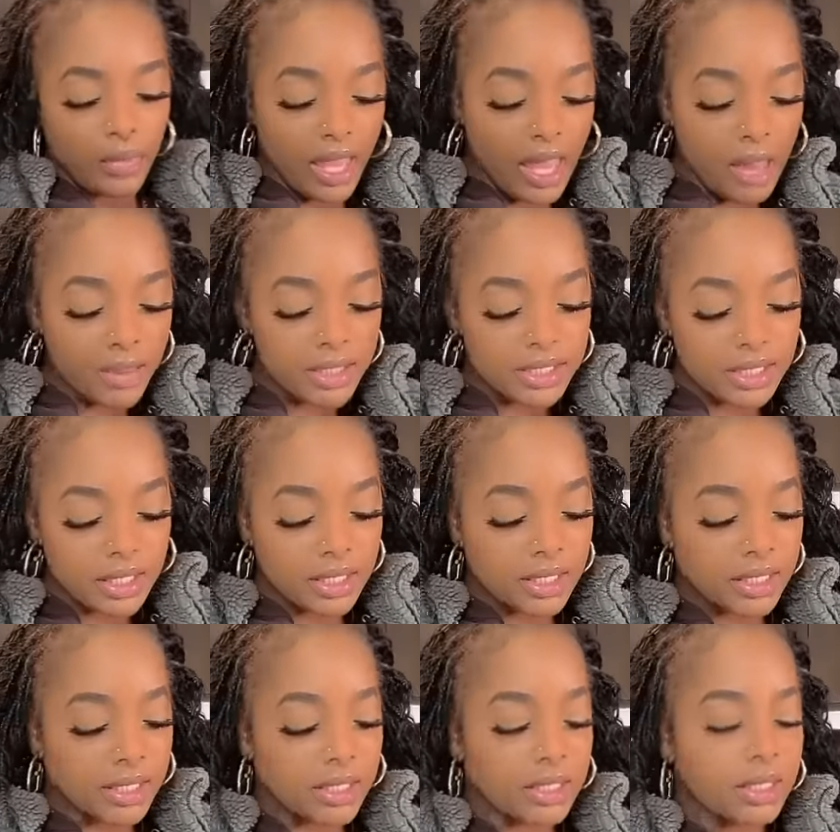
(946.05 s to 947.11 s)

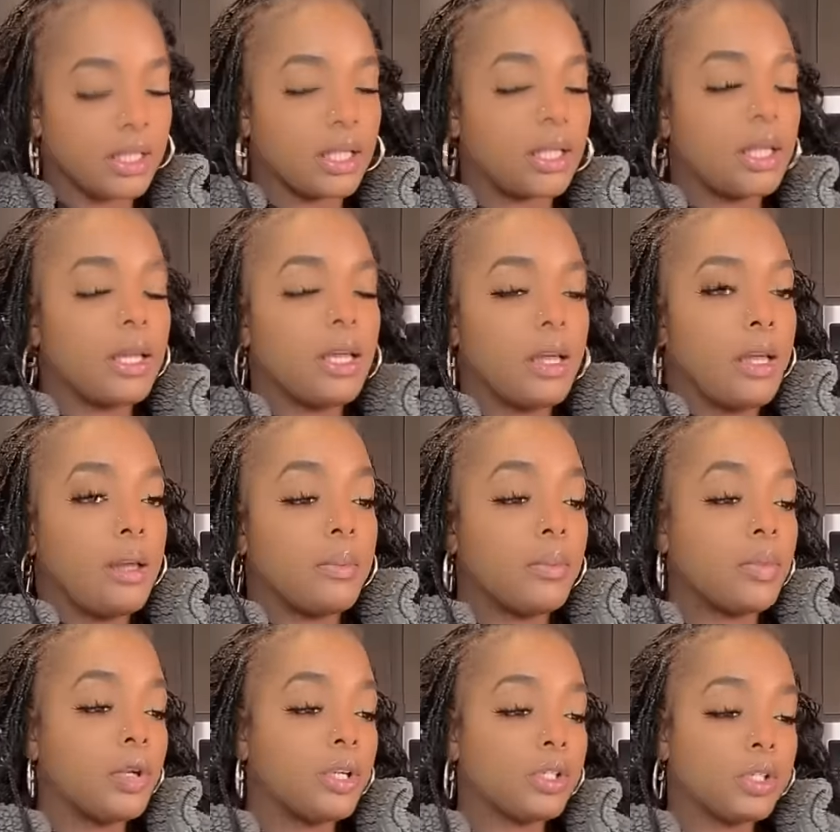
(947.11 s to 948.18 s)
Amazon. I'm
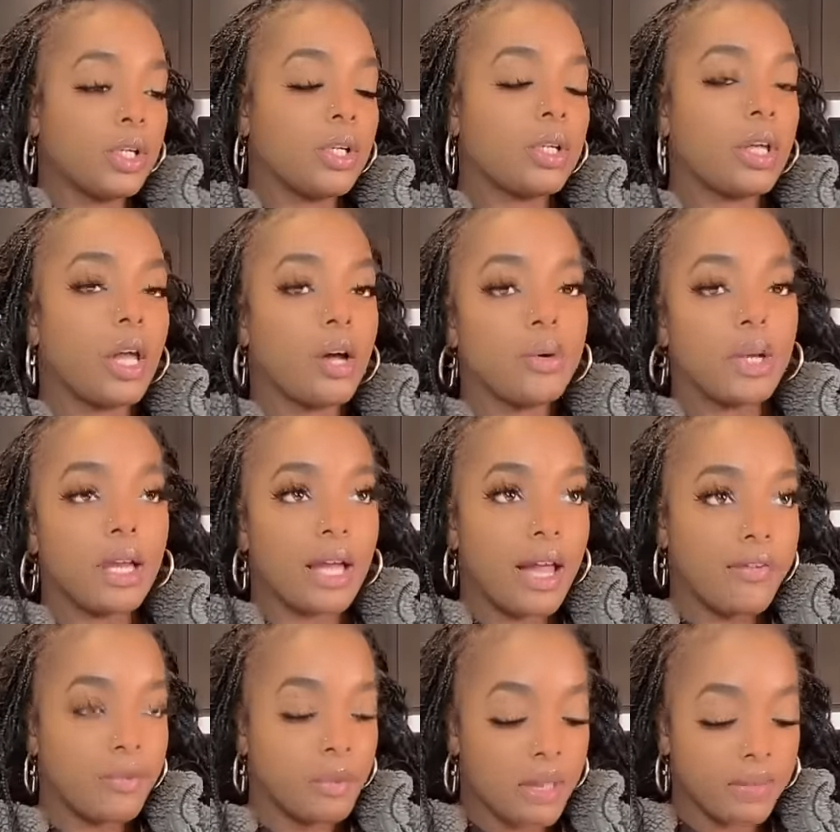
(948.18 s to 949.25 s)
gonna show y'all what I got
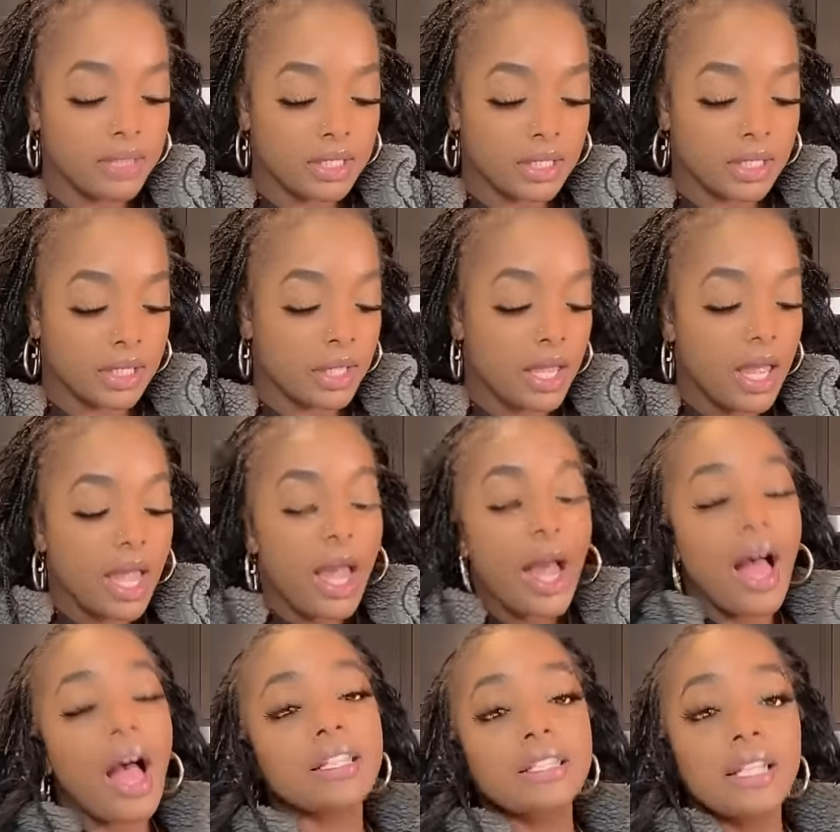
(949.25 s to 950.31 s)
from Amazon.
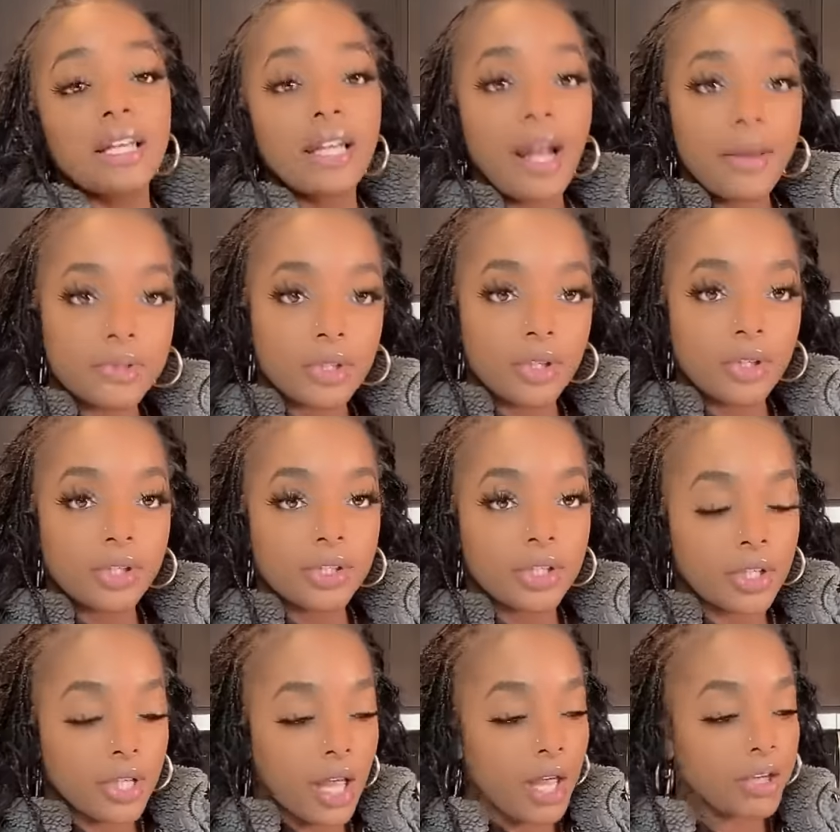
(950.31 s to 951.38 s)
I said I was gonna show
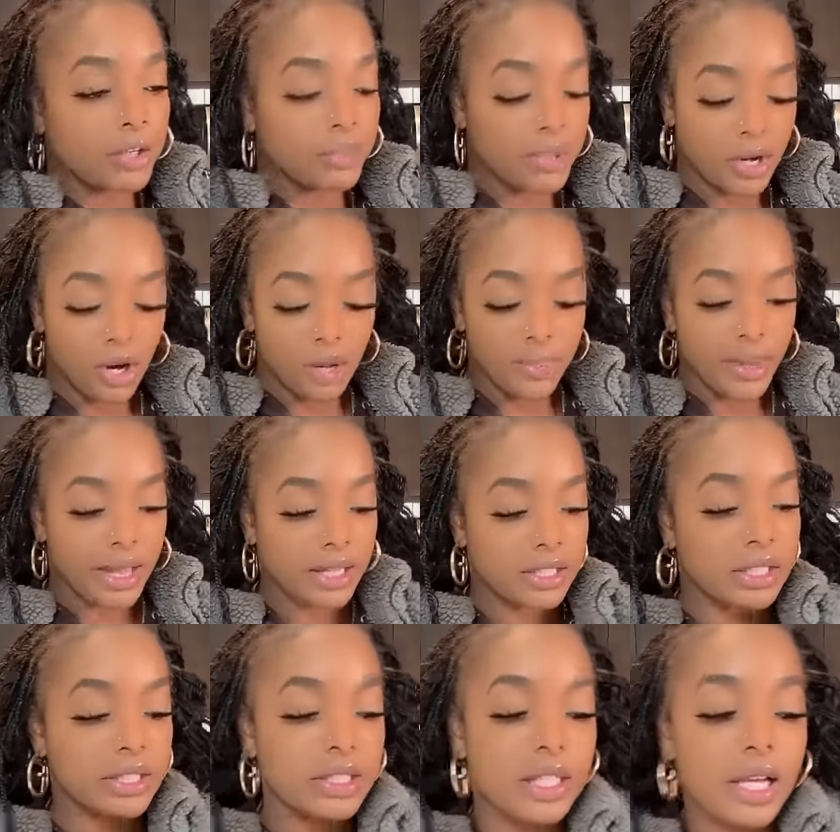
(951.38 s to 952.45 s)
y'all the PR
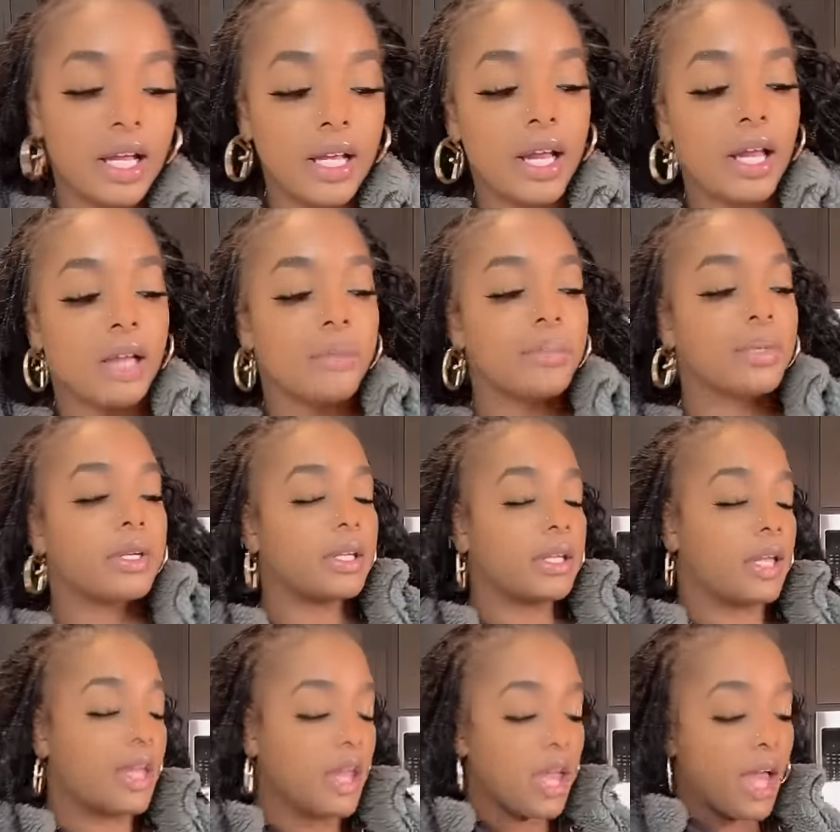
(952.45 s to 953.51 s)
packages that I got, but
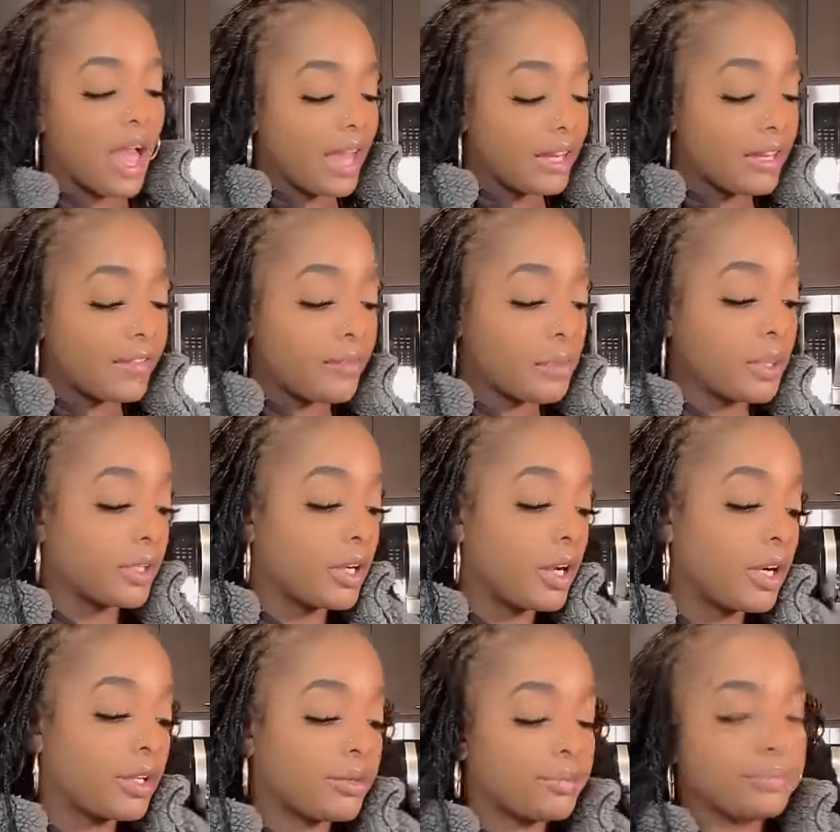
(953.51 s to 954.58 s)
I left them in the
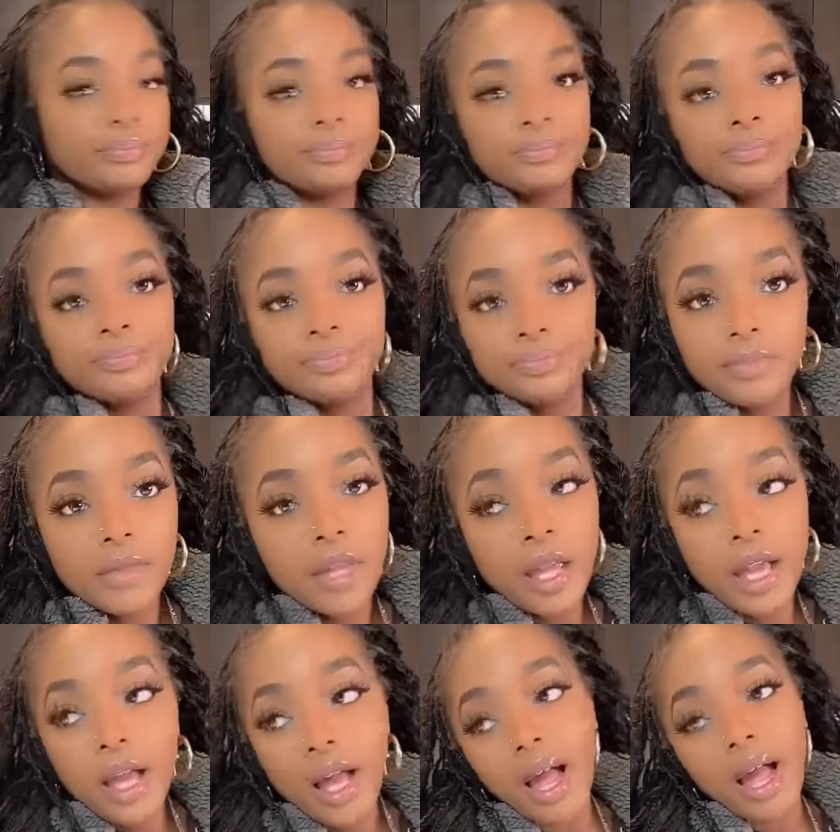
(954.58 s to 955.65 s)
car.
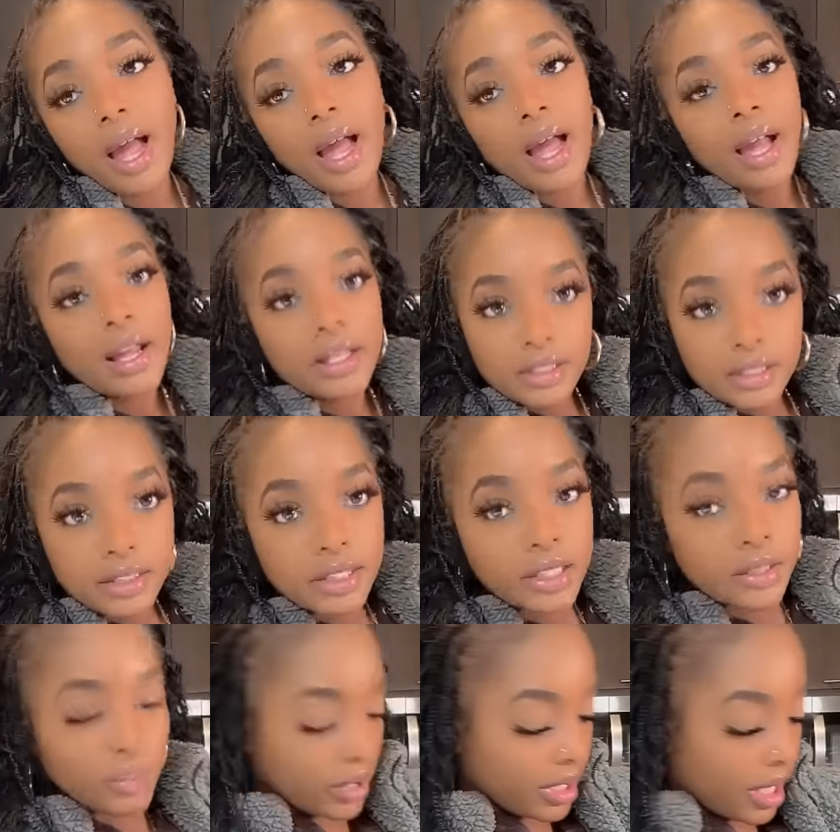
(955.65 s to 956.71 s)
I
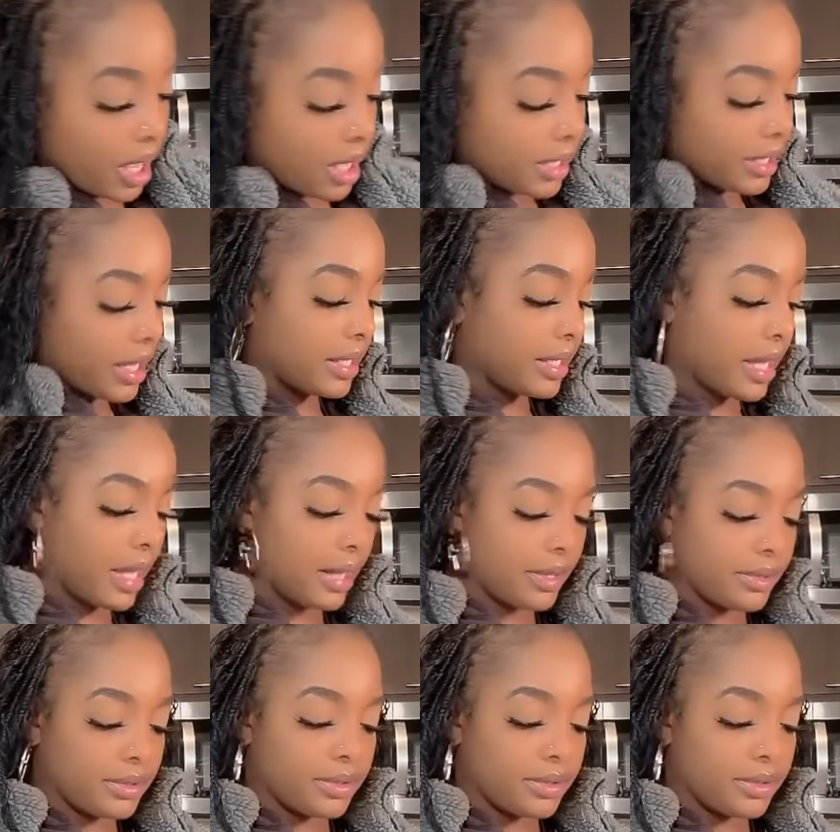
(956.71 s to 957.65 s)
couldn't bring all of that in the house.